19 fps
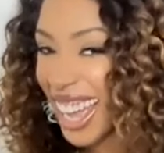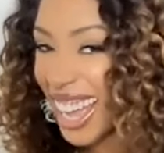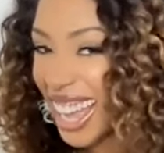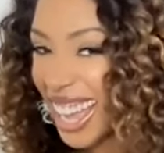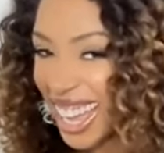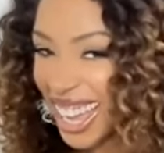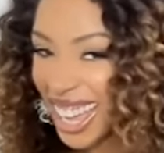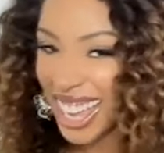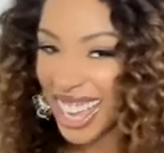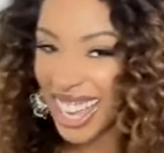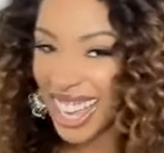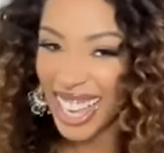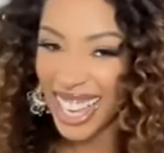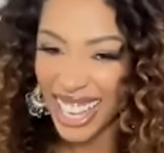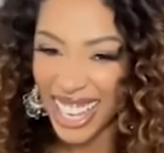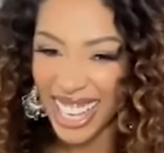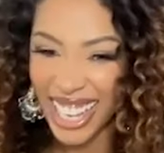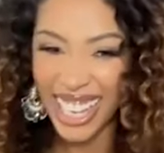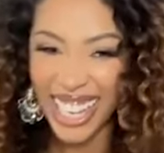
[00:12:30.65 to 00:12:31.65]

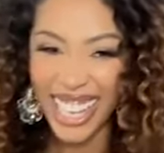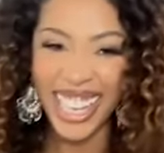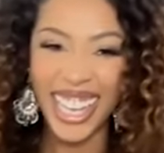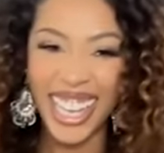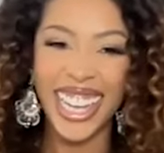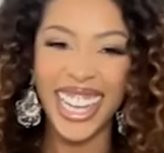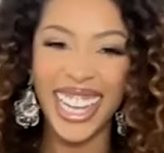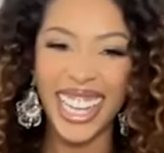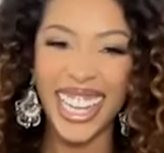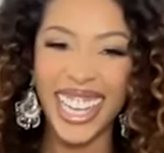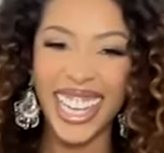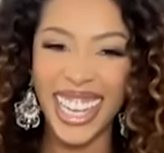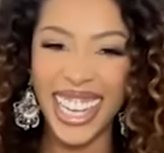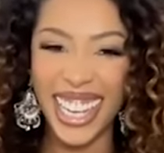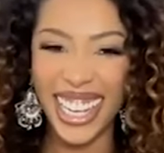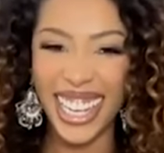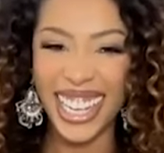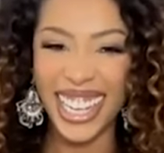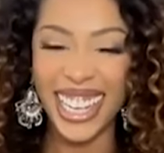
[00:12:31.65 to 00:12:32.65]

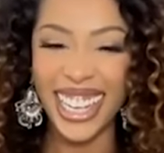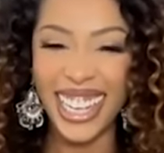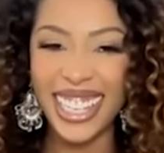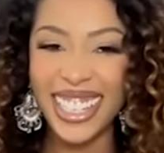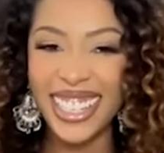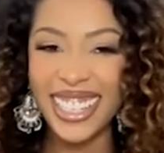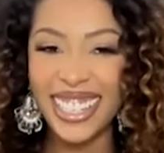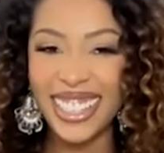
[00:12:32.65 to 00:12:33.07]
The person shown says nothing.